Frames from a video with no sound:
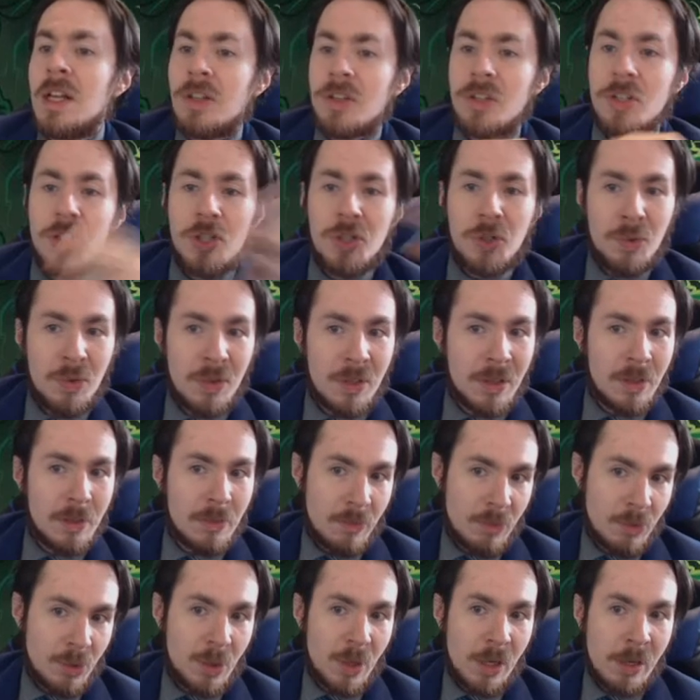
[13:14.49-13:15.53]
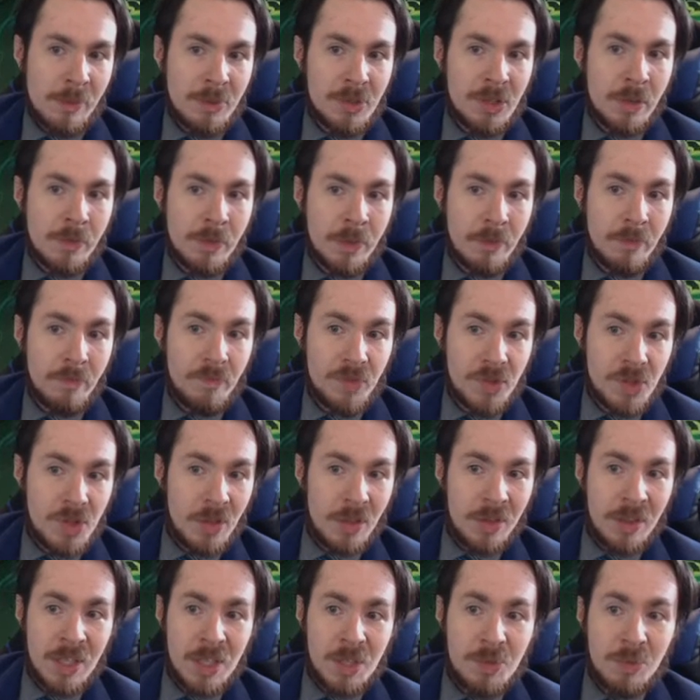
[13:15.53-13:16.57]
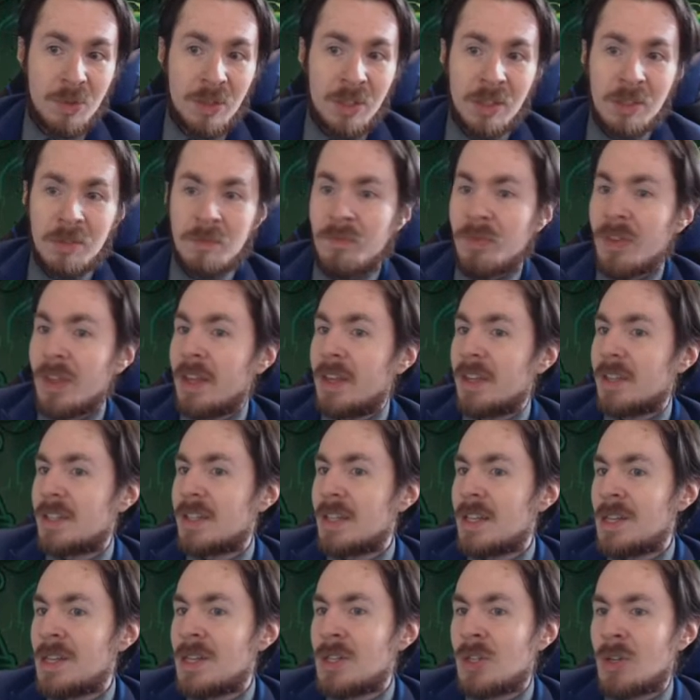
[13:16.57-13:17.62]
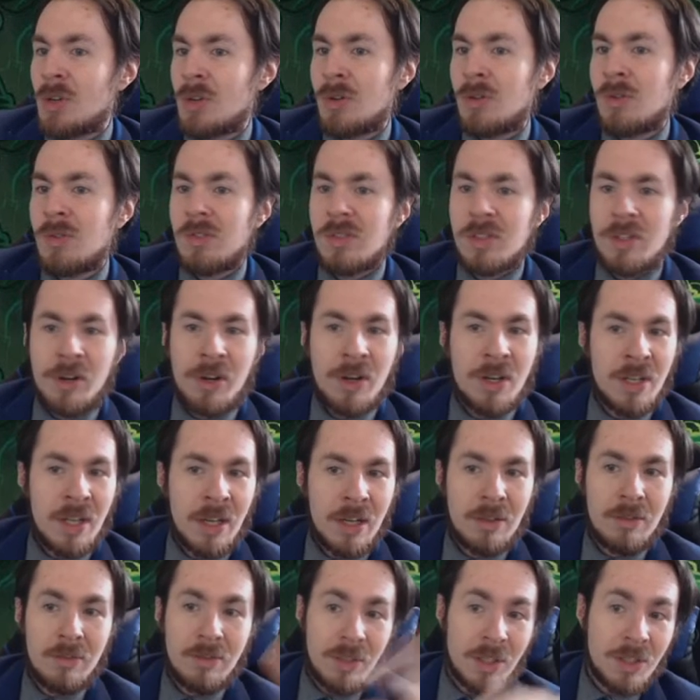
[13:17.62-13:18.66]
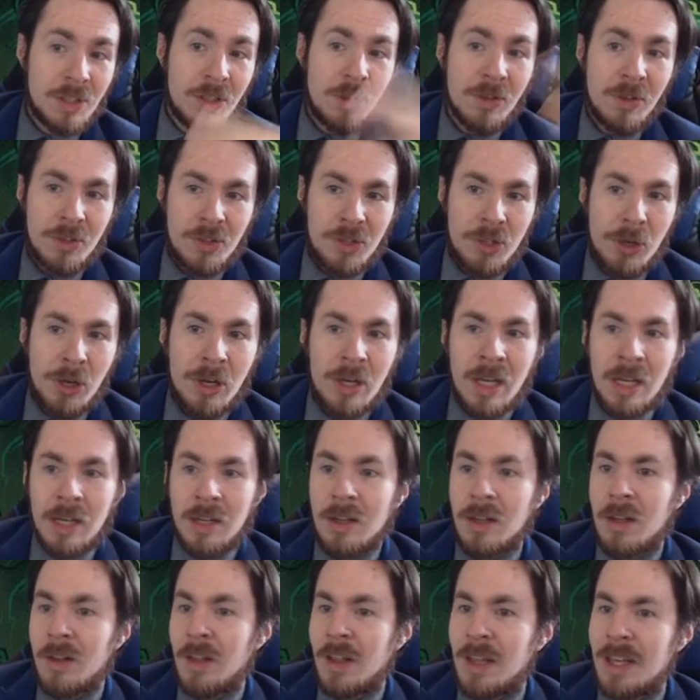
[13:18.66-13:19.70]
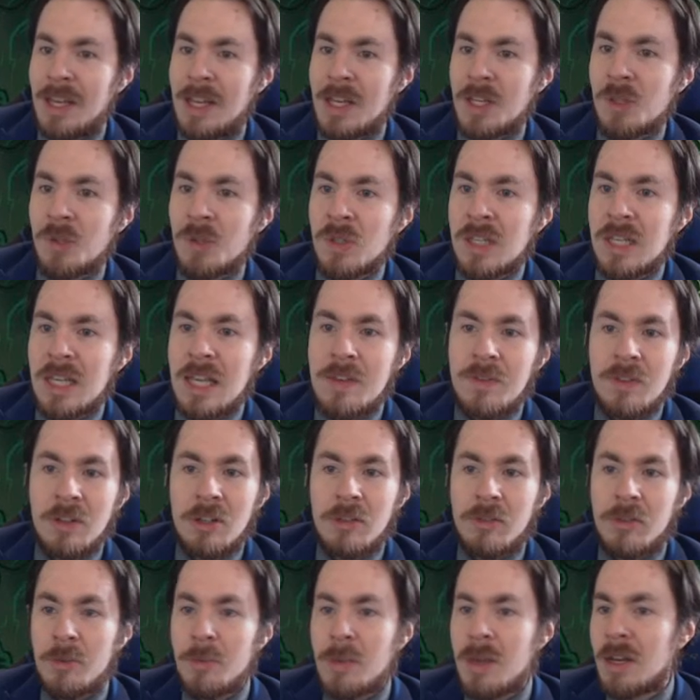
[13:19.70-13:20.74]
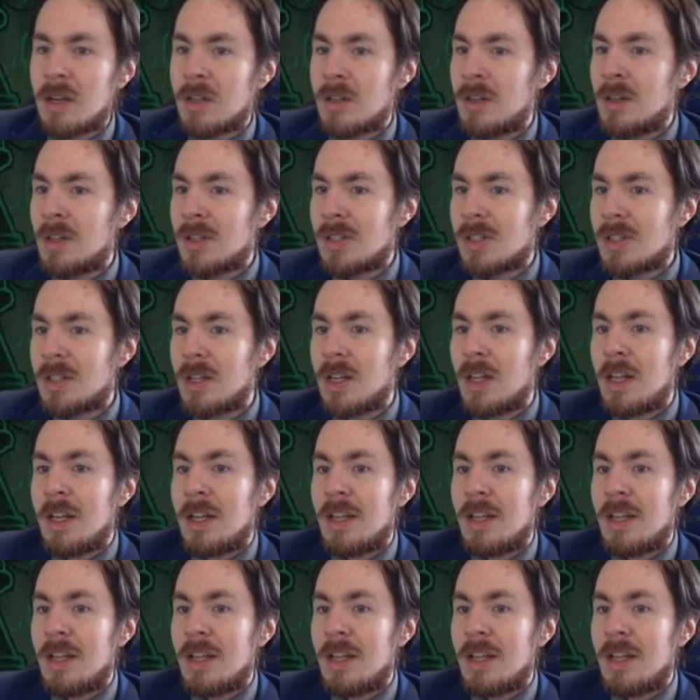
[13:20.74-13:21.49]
Just show the requirements are different. So like this one says your starting deck, that's all your starting deck, has only even converted mana cost.